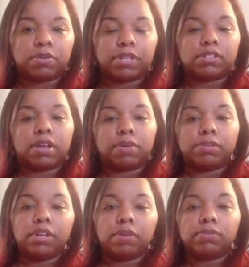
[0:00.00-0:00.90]
And so,
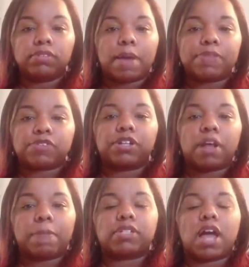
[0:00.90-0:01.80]
tap the screen a
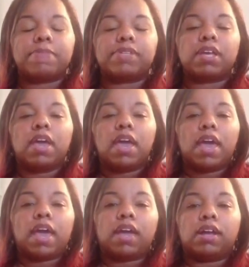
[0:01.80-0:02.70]
couple of times
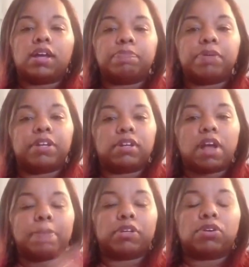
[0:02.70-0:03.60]
and put in a
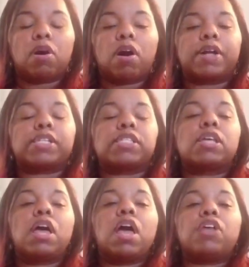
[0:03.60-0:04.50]
couple little hearts.
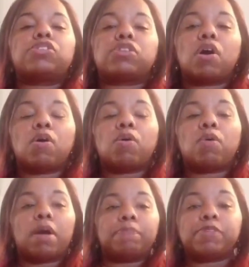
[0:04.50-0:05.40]

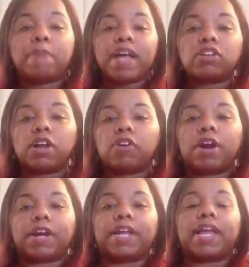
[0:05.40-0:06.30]
So back to our
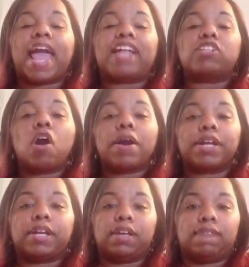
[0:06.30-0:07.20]
targeting and
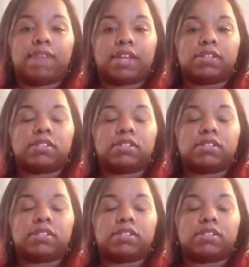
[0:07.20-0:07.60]
targeting events.